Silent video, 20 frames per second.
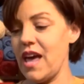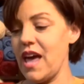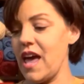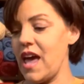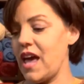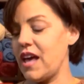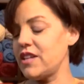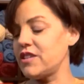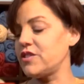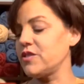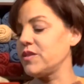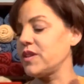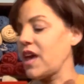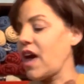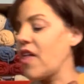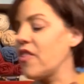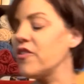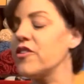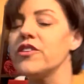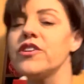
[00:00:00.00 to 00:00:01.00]
And so the
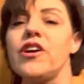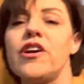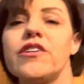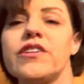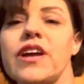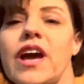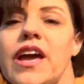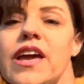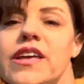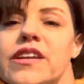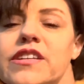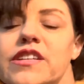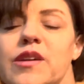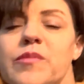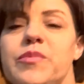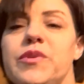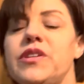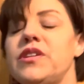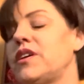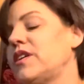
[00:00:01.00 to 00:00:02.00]
other yarn I ended
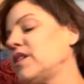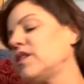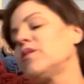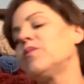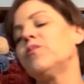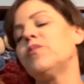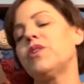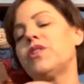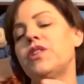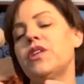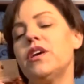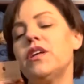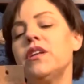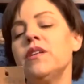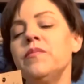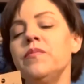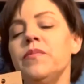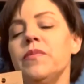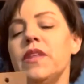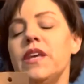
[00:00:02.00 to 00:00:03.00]
up knitting with it
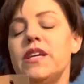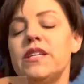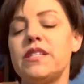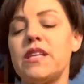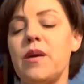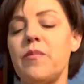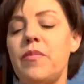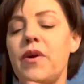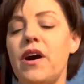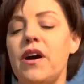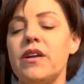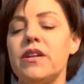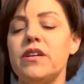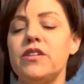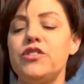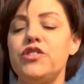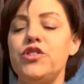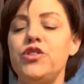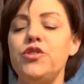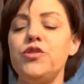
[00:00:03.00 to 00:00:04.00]
is I
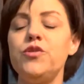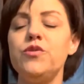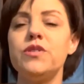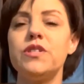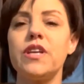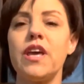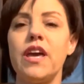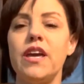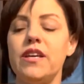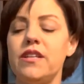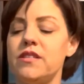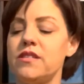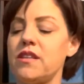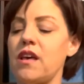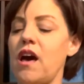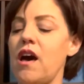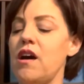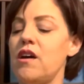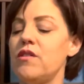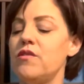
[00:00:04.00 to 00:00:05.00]
bought 2 skeins
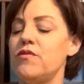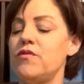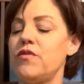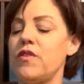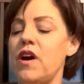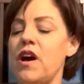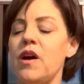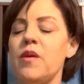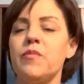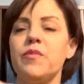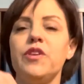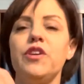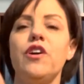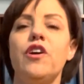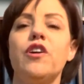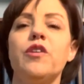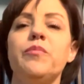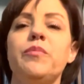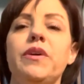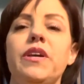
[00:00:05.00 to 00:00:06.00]
of
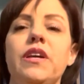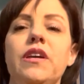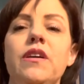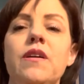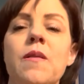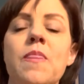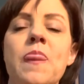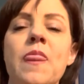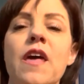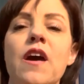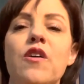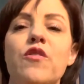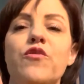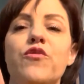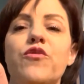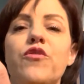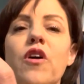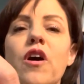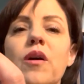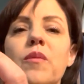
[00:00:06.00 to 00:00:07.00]
Yarn Bee
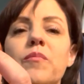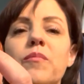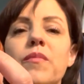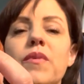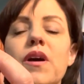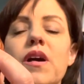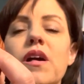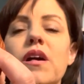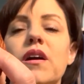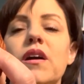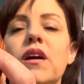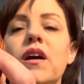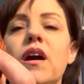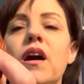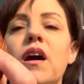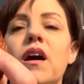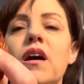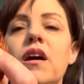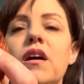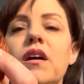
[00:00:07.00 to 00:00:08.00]
from
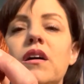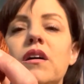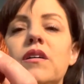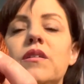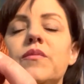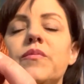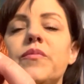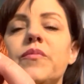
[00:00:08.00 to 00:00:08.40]
Hobby